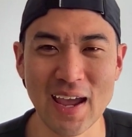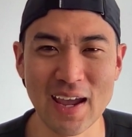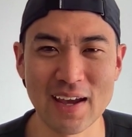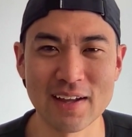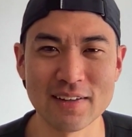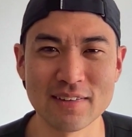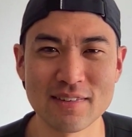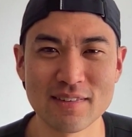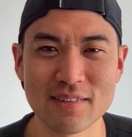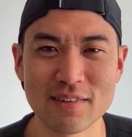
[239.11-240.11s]
and
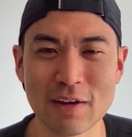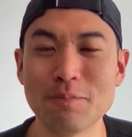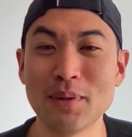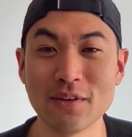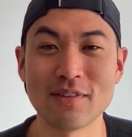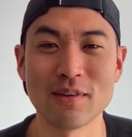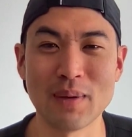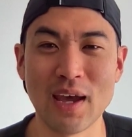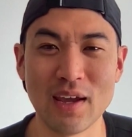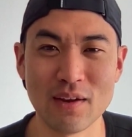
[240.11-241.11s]
you have bills to
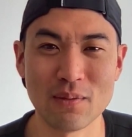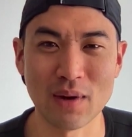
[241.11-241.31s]
pay